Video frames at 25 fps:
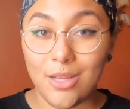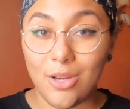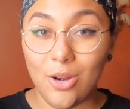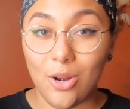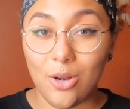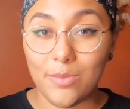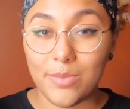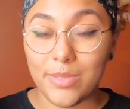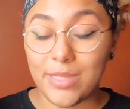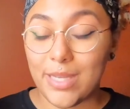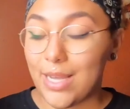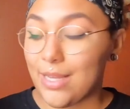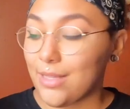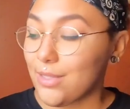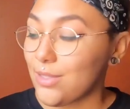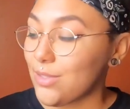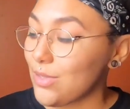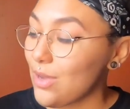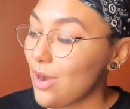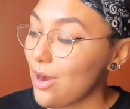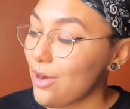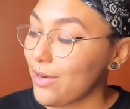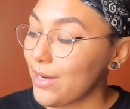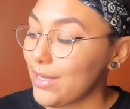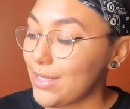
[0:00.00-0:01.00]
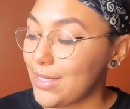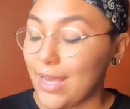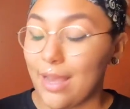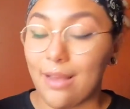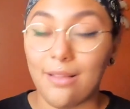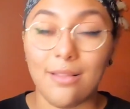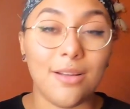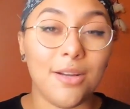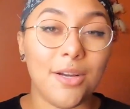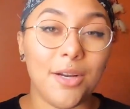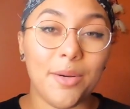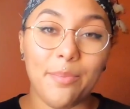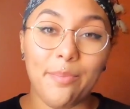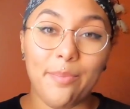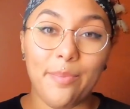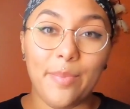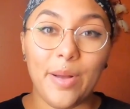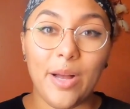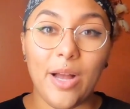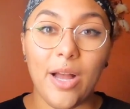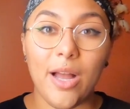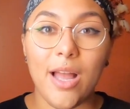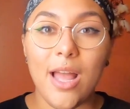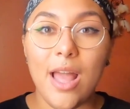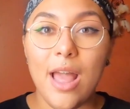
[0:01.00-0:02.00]
You know what I'm saying? Sorry, Taylor.
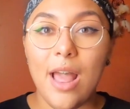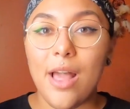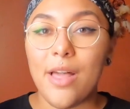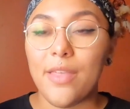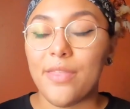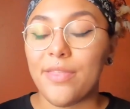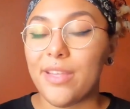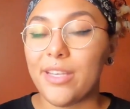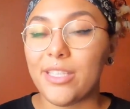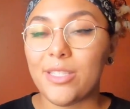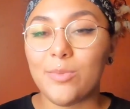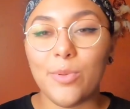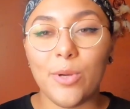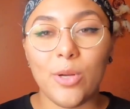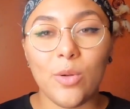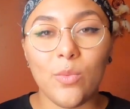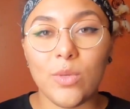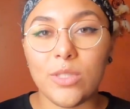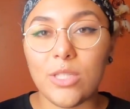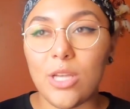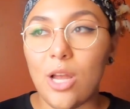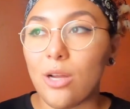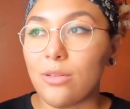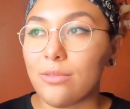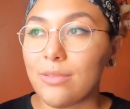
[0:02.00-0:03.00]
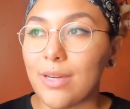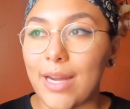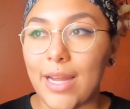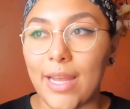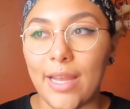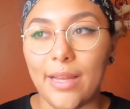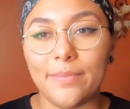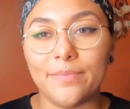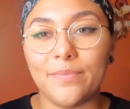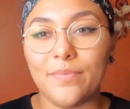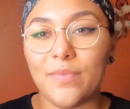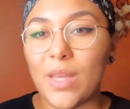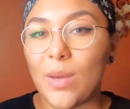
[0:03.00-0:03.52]
But this book was alright.